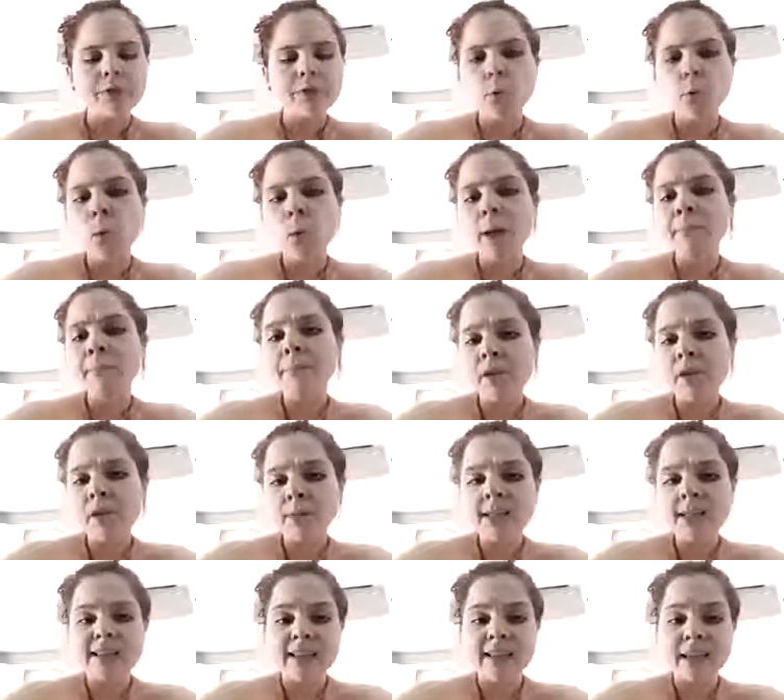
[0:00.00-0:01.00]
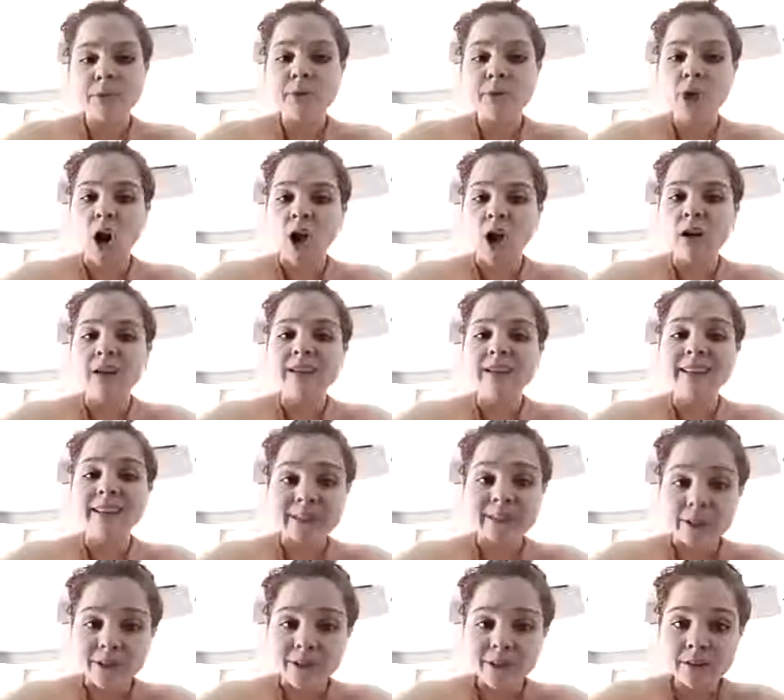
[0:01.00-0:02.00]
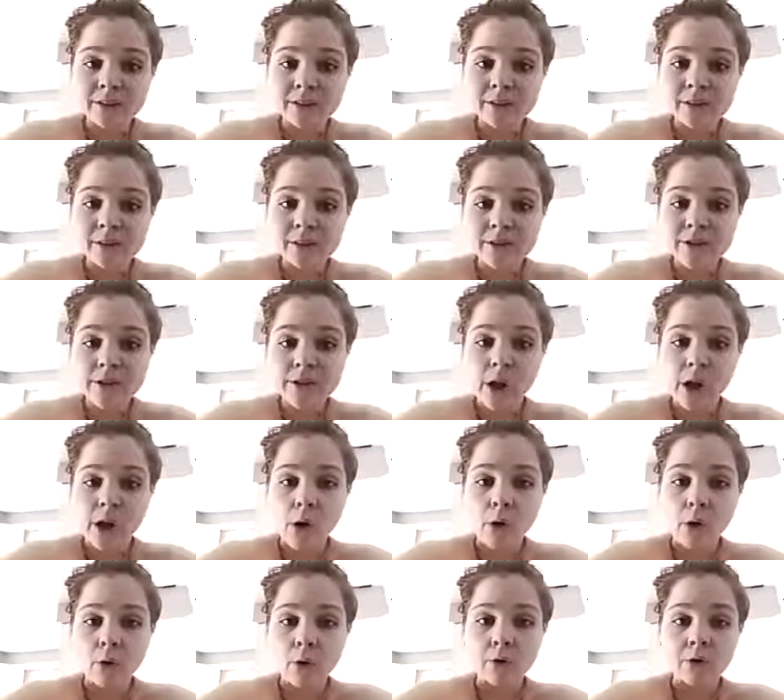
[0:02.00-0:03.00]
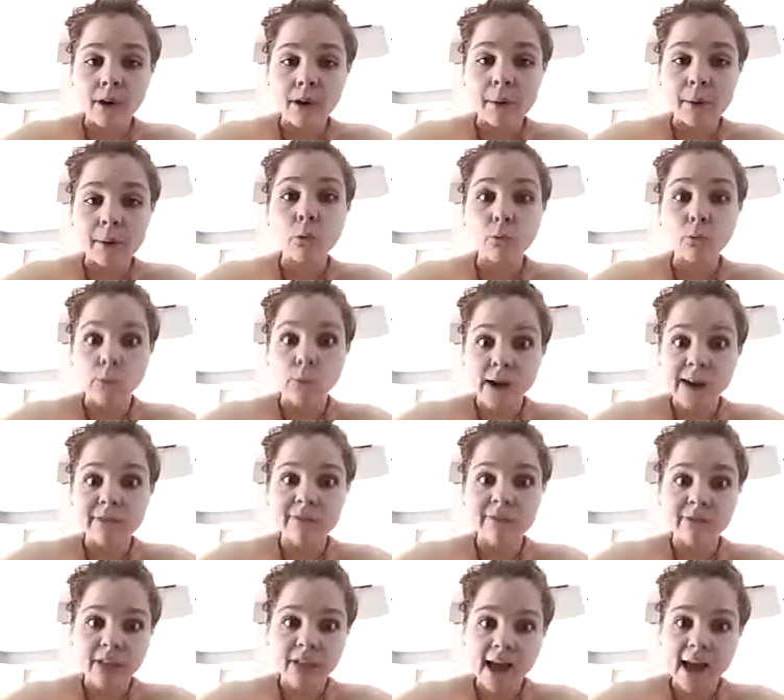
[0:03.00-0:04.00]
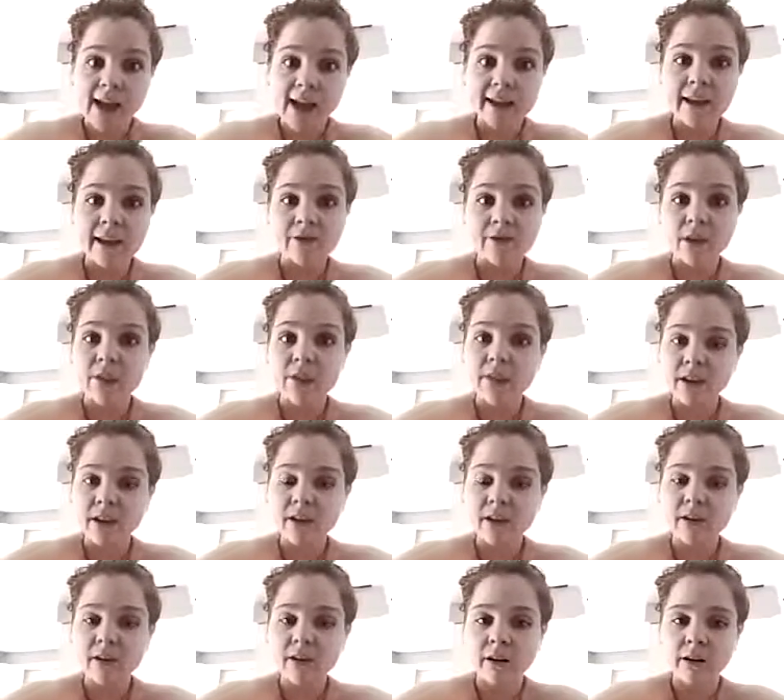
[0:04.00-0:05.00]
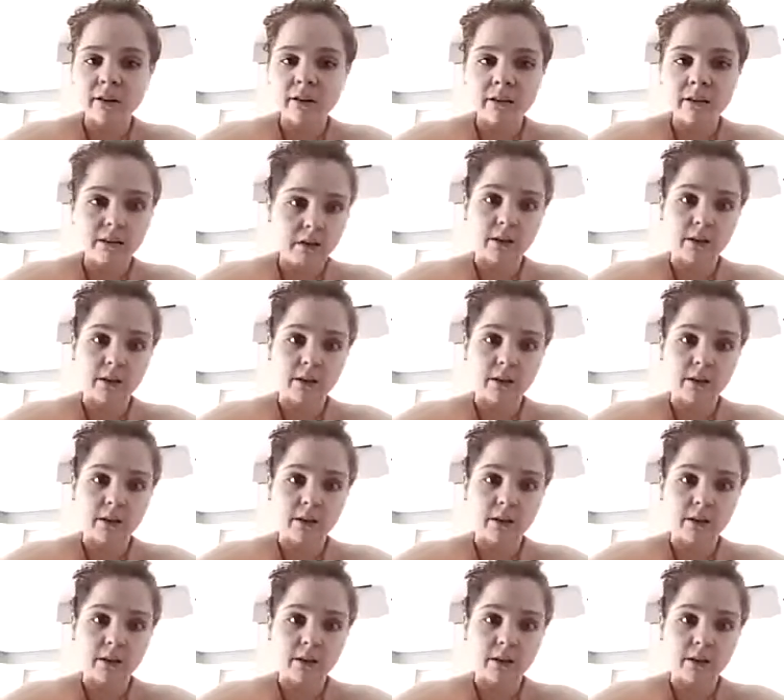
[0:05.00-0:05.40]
For one, pyramid schemes are illegal. So, red flag if you think you're,